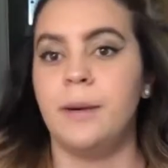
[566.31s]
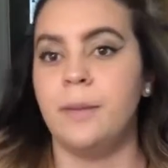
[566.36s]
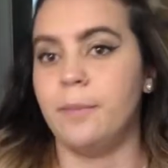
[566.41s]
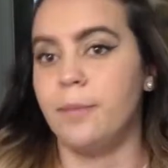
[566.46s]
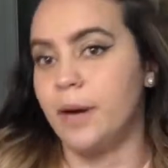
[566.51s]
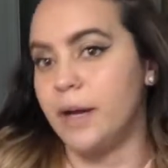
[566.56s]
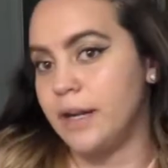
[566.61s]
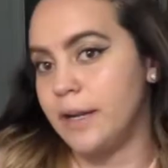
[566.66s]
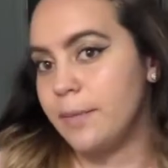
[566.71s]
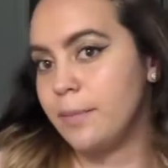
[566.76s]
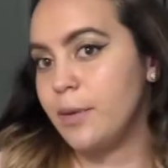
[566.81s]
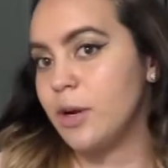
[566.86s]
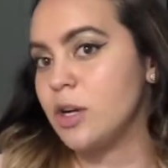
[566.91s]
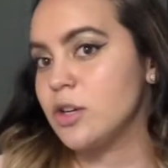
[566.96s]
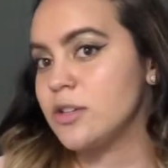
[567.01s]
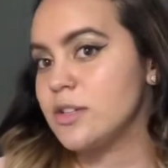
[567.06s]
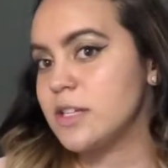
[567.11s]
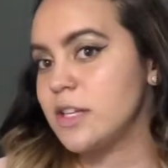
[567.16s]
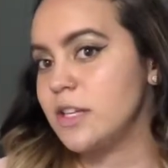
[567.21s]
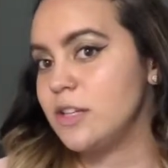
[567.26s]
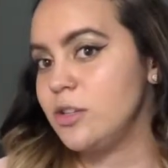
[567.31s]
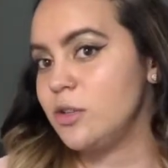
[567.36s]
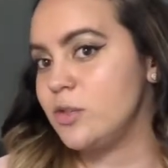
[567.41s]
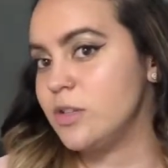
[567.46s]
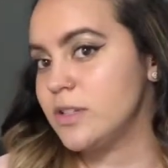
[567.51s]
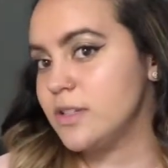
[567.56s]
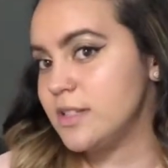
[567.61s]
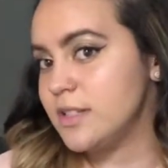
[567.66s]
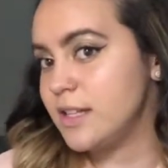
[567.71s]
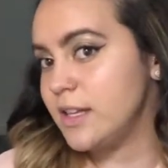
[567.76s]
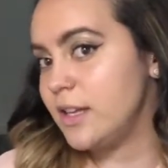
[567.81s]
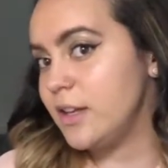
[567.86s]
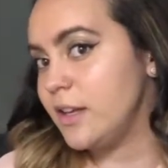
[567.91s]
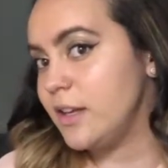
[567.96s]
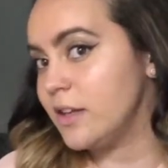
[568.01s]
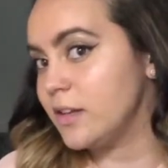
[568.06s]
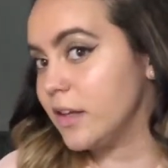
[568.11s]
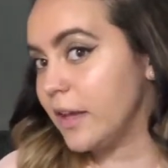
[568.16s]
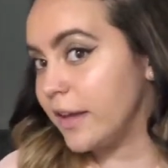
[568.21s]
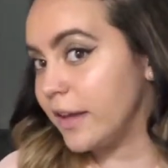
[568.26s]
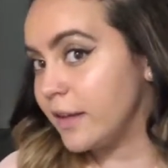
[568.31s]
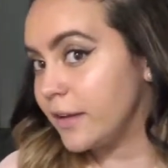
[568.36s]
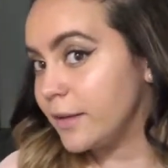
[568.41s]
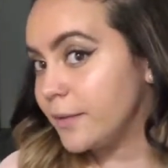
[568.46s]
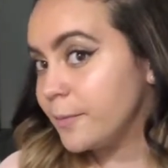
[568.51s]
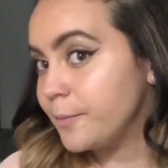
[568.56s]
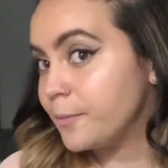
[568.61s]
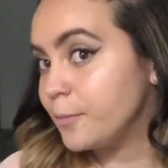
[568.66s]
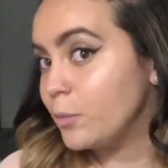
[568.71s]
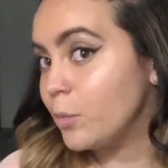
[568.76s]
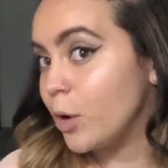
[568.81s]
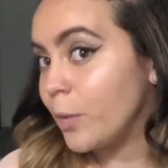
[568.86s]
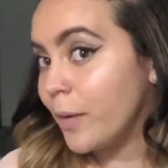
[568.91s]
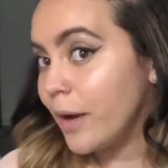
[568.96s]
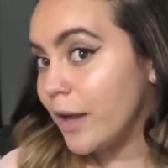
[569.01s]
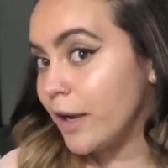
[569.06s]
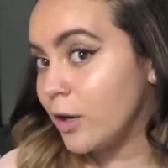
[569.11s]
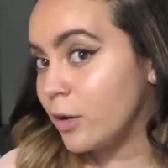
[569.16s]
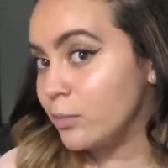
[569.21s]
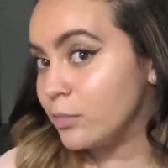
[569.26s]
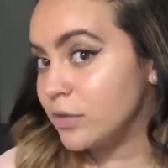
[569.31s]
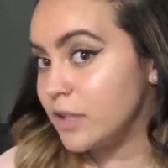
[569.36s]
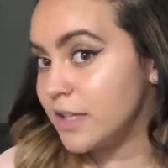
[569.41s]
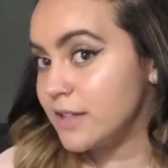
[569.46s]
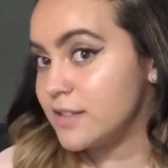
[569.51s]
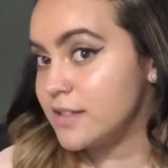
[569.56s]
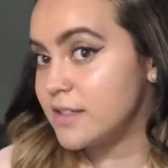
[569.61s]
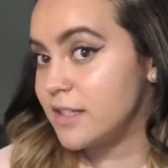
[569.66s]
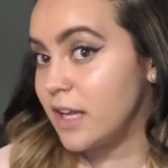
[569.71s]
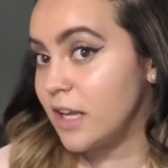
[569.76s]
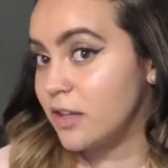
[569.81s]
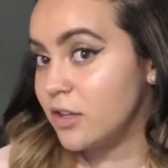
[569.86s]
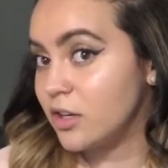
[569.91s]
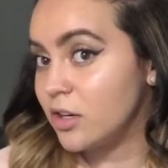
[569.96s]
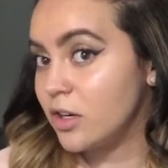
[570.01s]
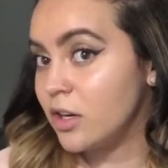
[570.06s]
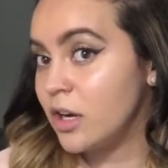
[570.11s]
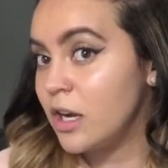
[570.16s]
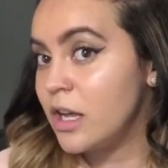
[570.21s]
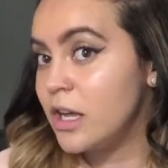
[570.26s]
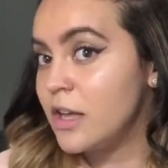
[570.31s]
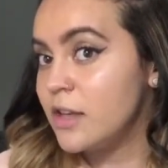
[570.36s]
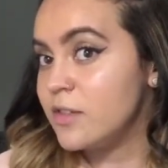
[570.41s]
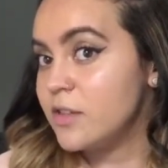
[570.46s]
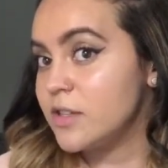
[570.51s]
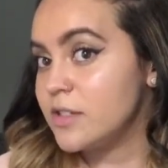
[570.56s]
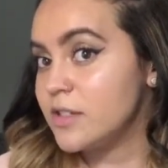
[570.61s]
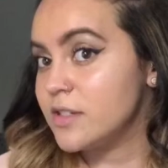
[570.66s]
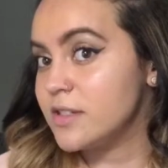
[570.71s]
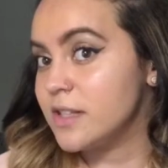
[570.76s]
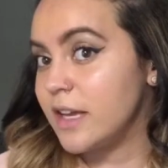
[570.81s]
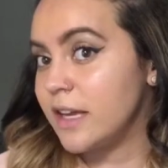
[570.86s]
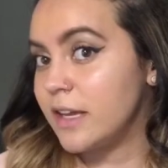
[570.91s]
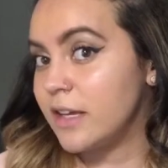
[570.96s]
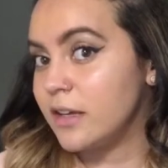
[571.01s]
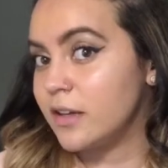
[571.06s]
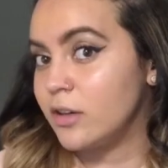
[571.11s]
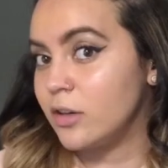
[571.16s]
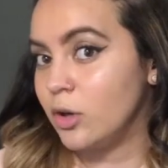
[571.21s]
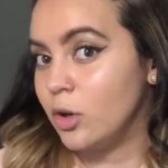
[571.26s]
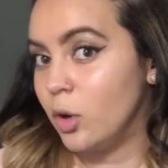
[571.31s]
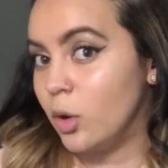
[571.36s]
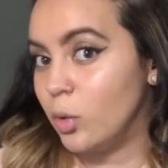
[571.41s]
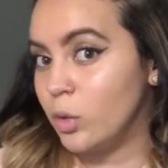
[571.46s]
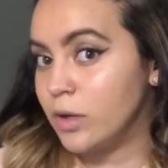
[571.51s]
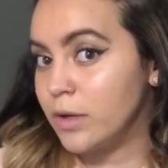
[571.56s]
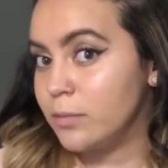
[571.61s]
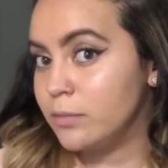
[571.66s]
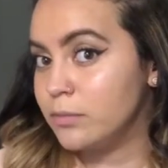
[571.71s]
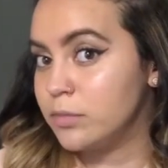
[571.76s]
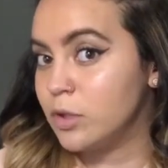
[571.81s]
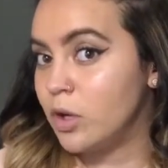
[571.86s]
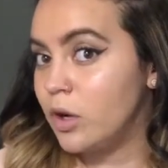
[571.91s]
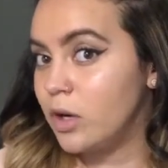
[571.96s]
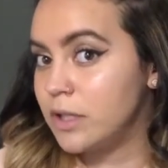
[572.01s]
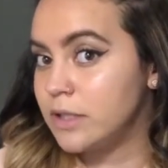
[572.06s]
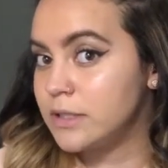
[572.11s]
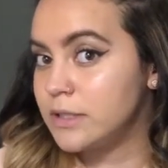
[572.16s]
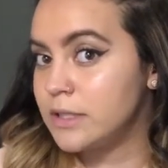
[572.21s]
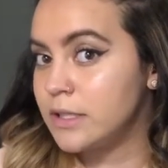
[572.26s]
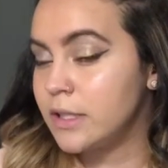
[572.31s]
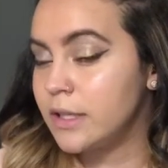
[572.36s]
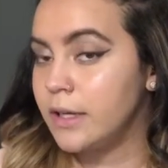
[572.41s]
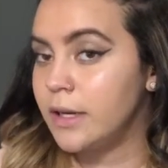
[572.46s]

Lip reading: But in person, you can see, like, where my hair blends together. This is like golden blonde,